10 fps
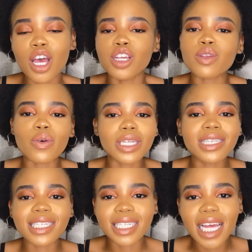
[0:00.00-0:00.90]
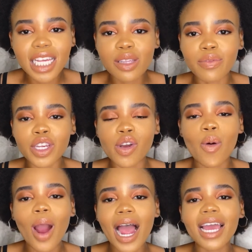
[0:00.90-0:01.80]
So in today's
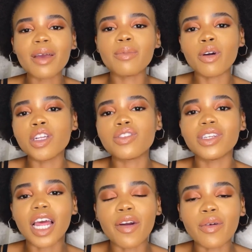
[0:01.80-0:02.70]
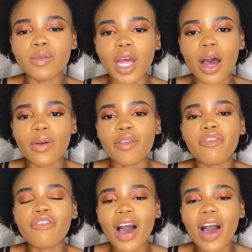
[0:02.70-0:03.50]
video, I am going to narrow down